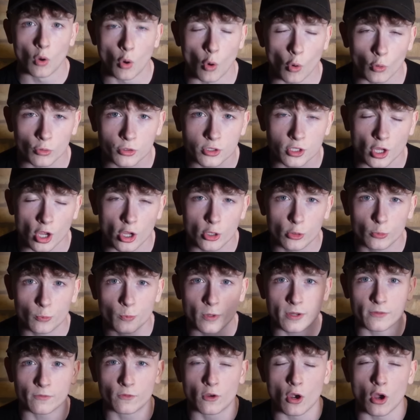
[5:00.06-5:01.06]
Also,
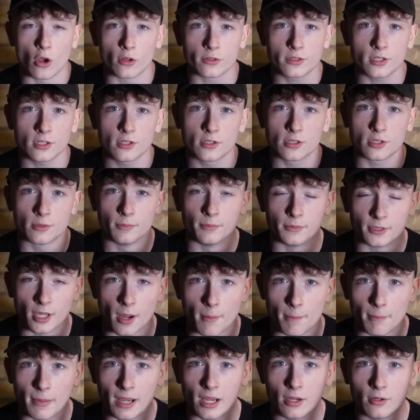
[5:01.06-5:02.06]
we've got some
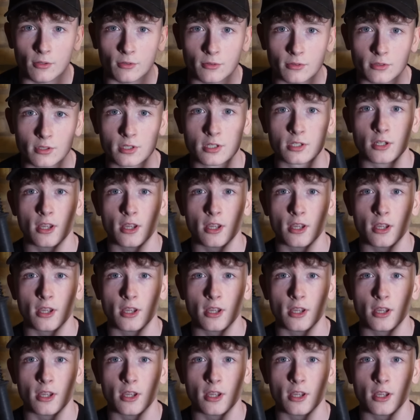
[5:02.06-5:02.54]
dumbbells,